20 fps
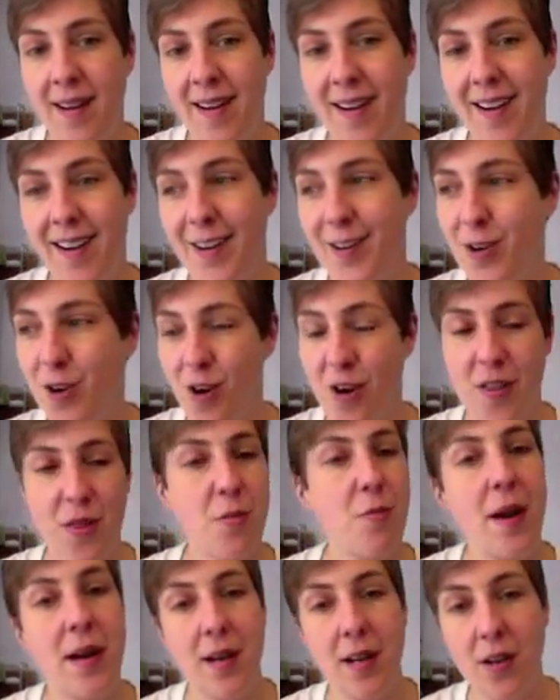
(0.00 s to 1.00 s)
a
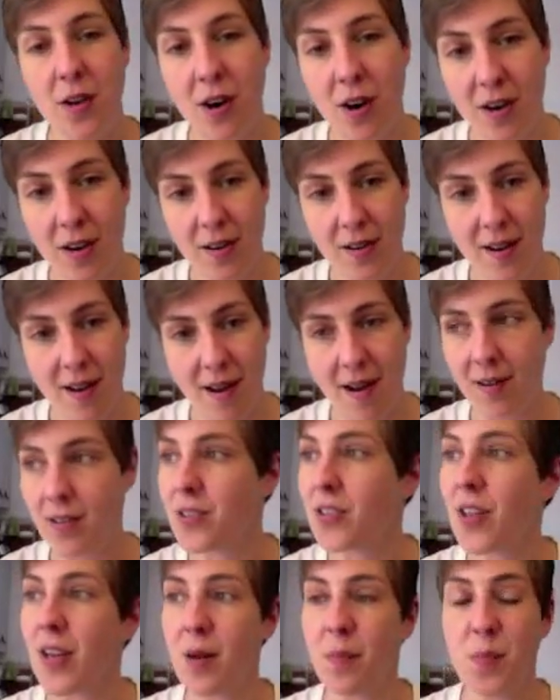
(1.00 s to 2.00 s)
non-threatening
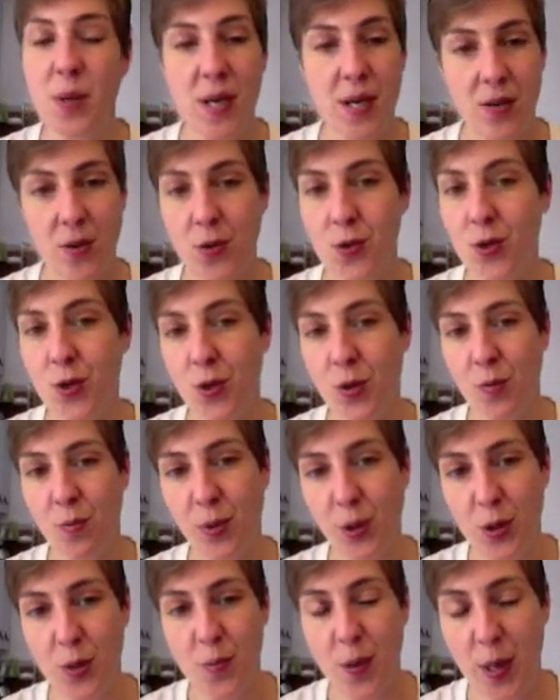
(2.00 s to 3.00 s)
context that appeals to the
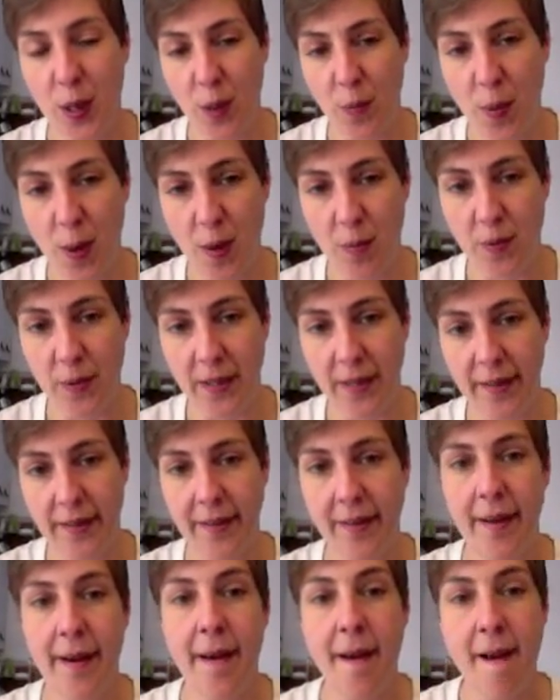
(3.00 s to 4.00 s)
blue pill
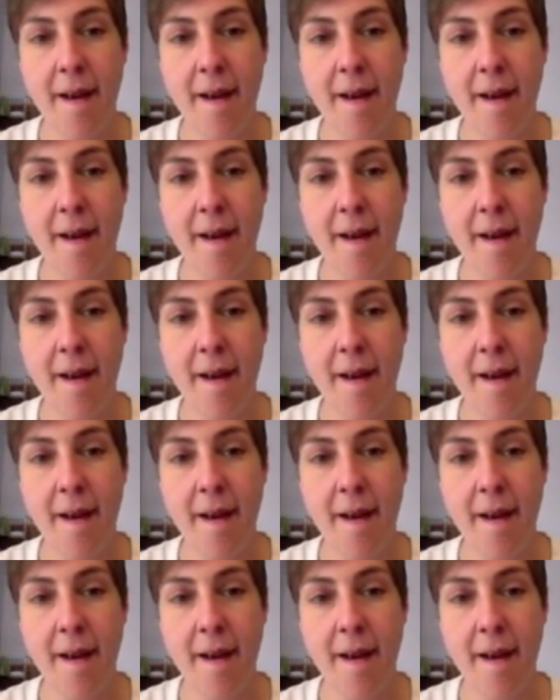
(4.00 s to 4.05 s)
public